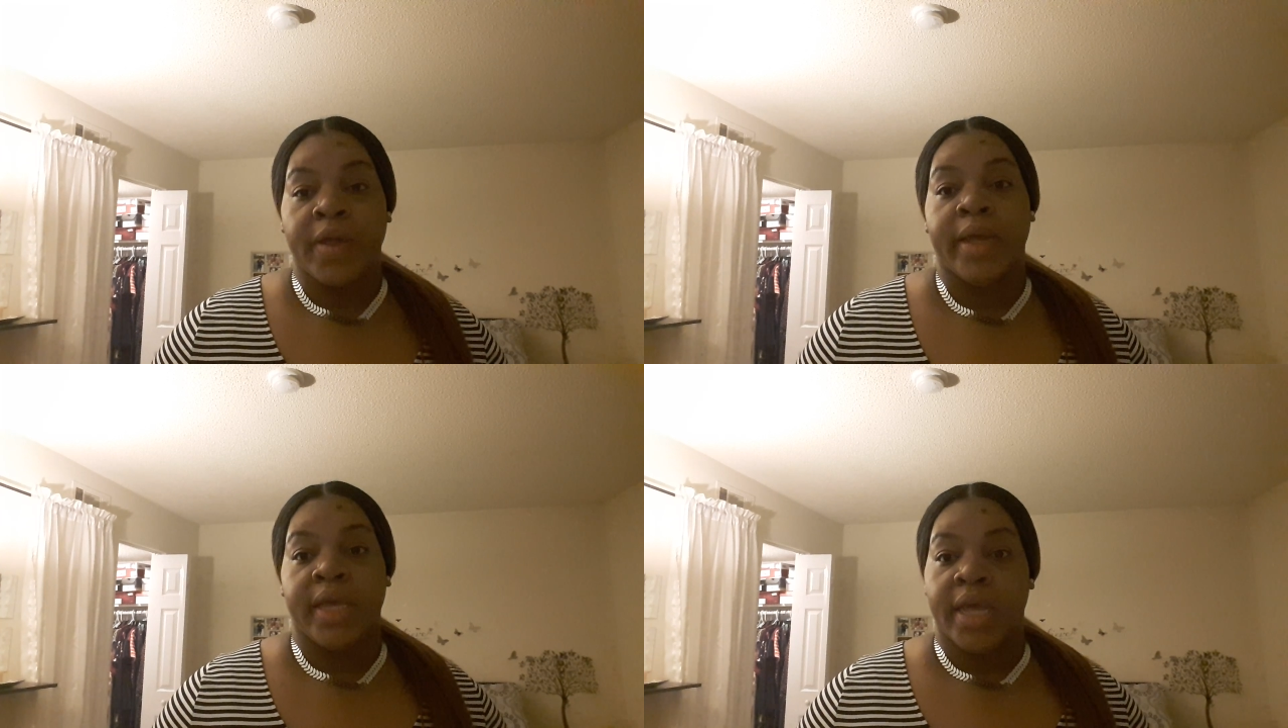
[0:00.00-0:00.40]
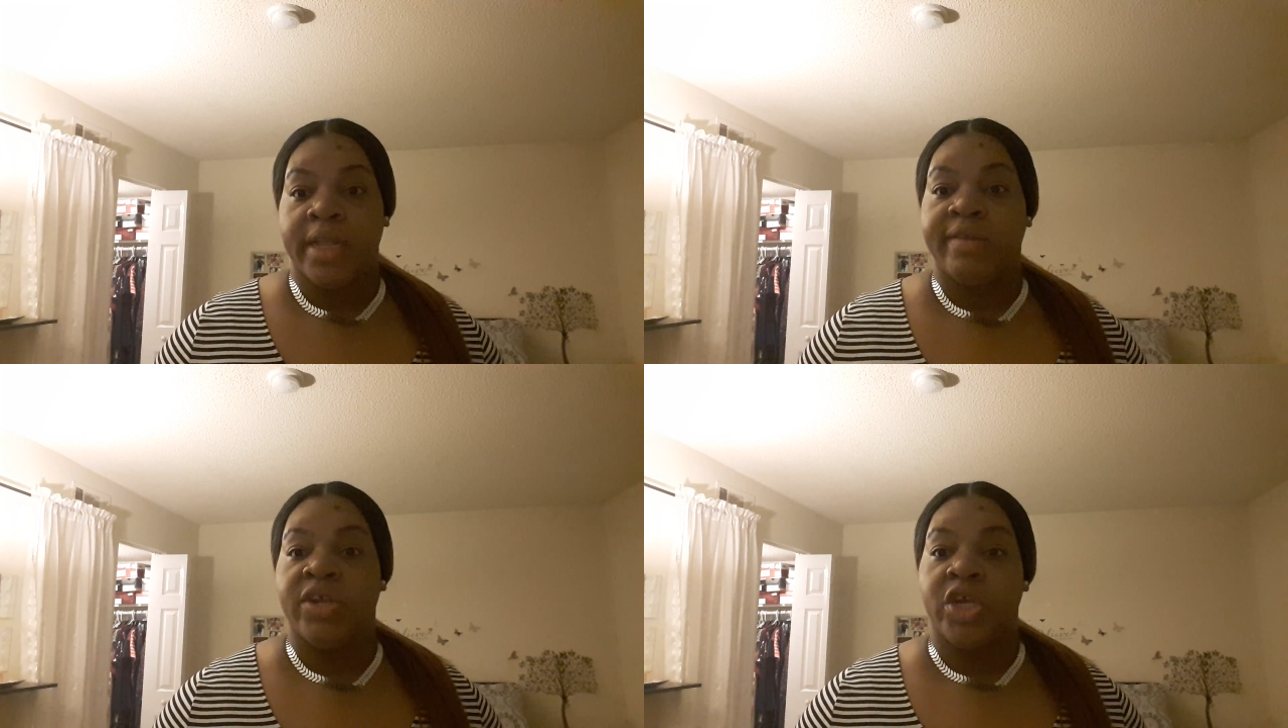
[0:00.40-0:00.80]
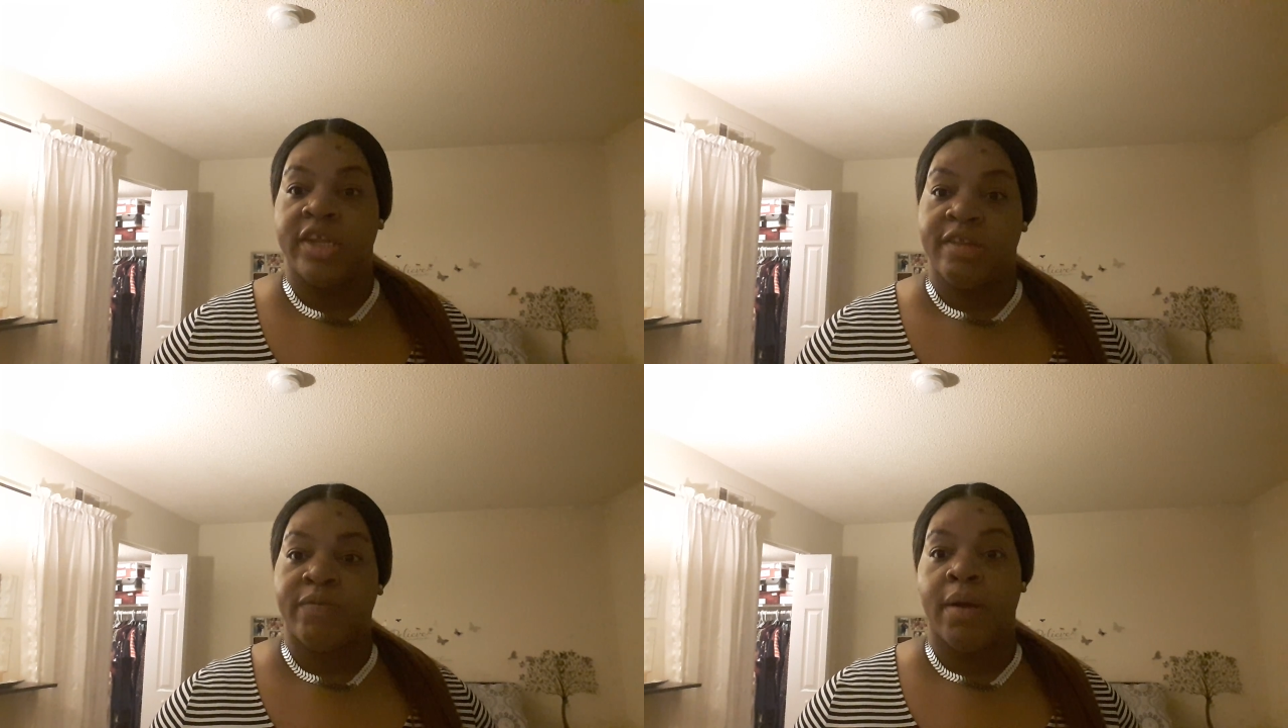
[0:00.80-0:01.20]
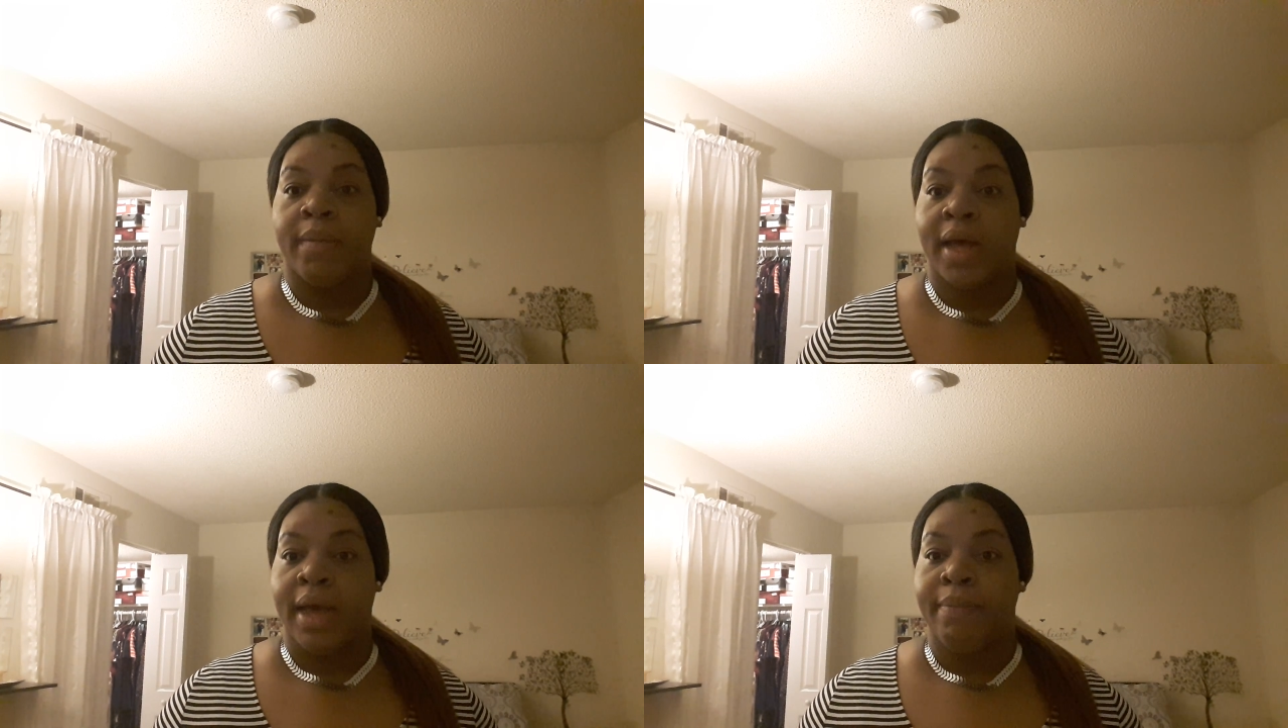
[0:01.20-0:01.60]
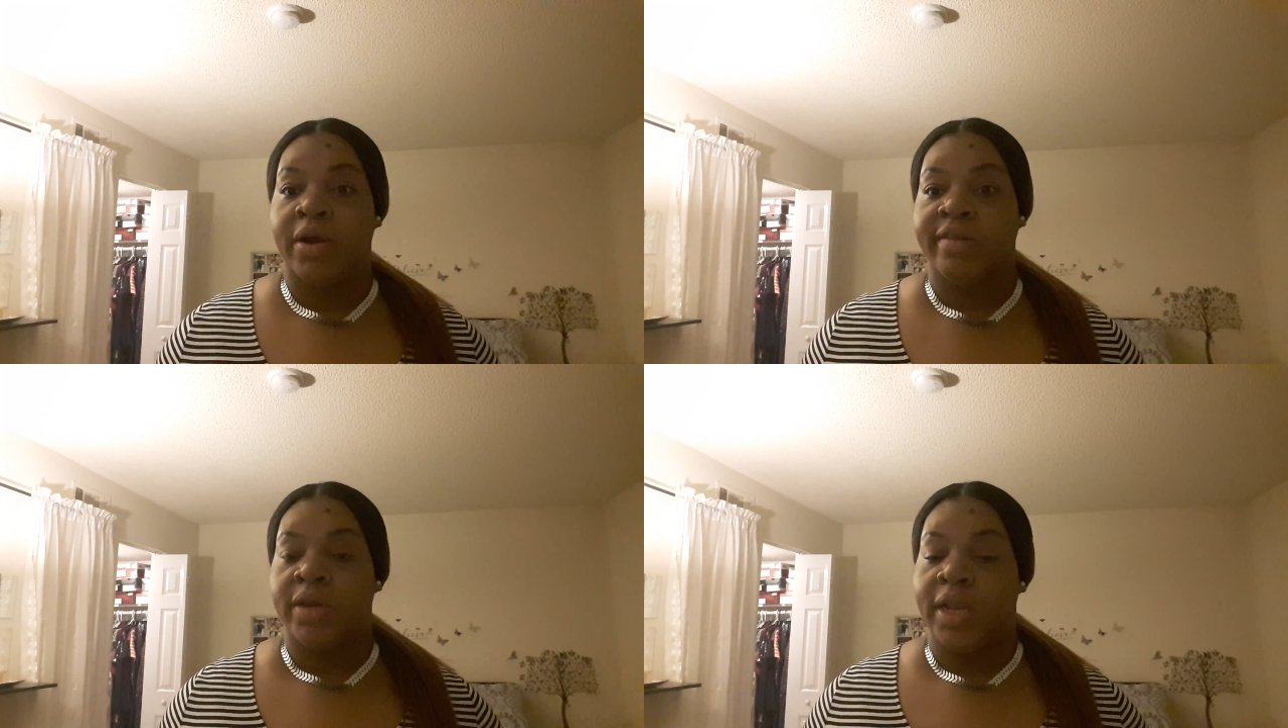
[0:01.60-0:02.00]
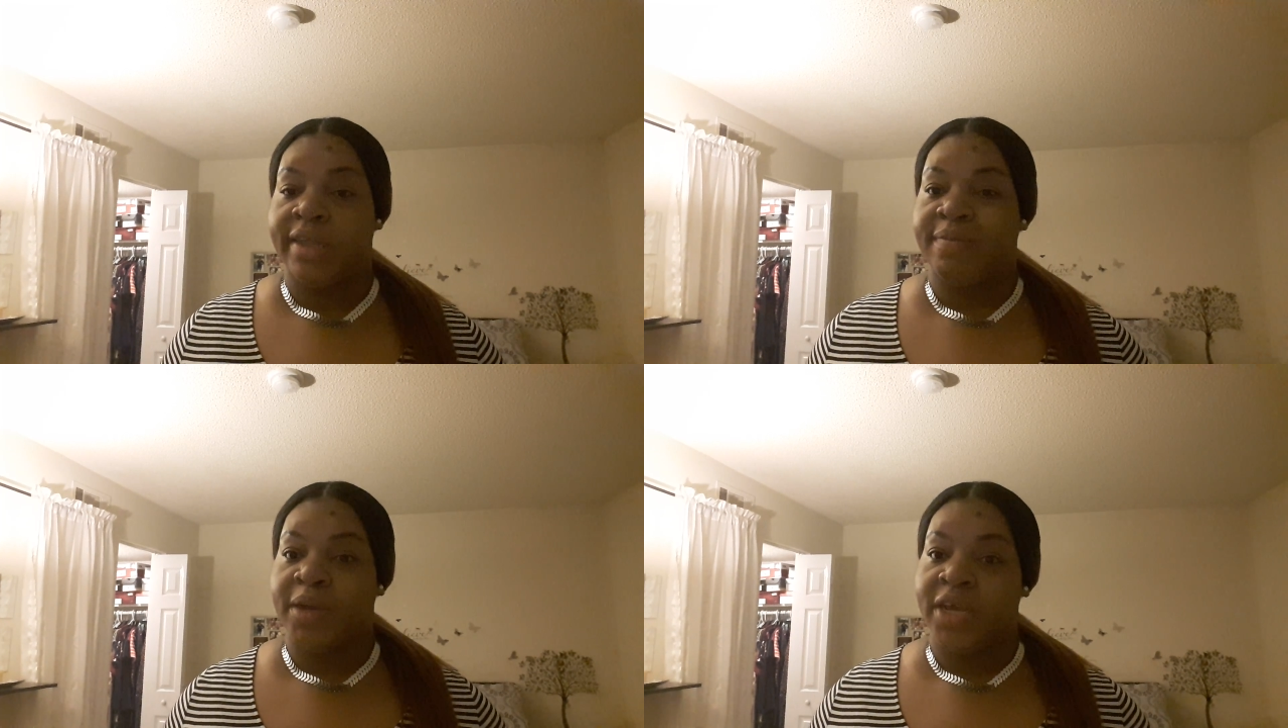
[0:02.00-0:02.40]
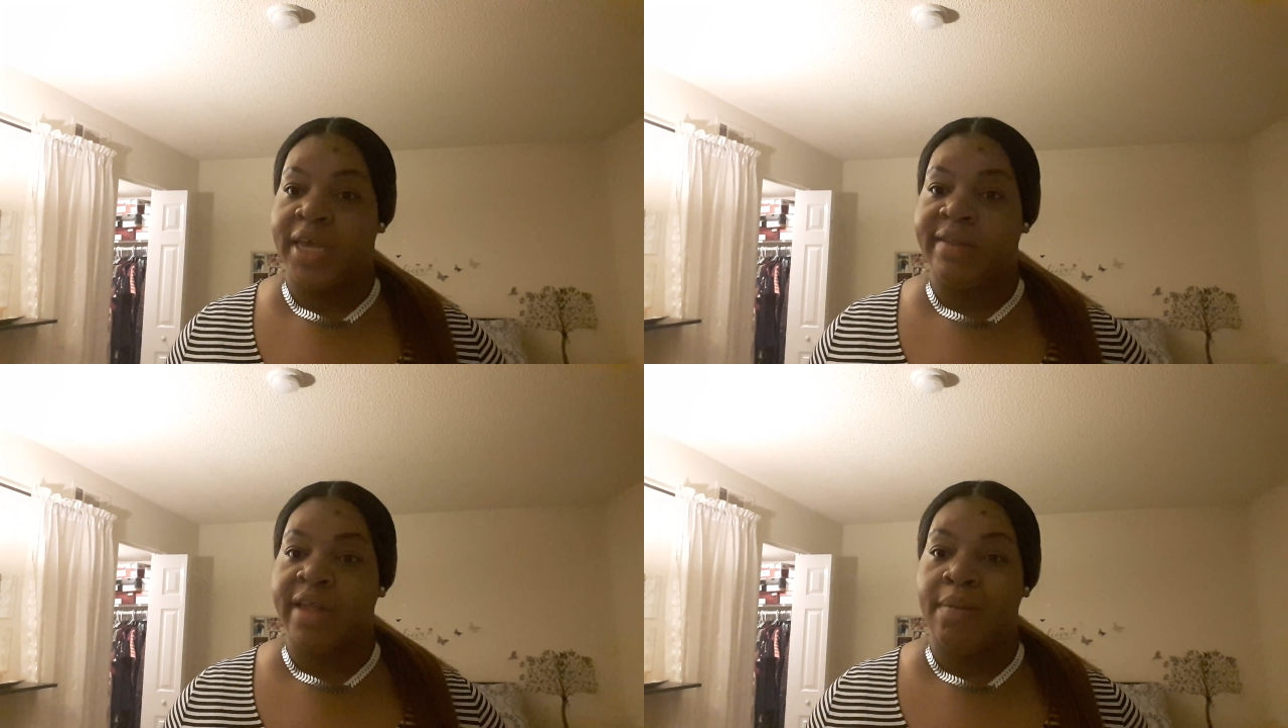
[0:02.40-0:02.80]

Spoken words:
Again, this is just from my personal experience,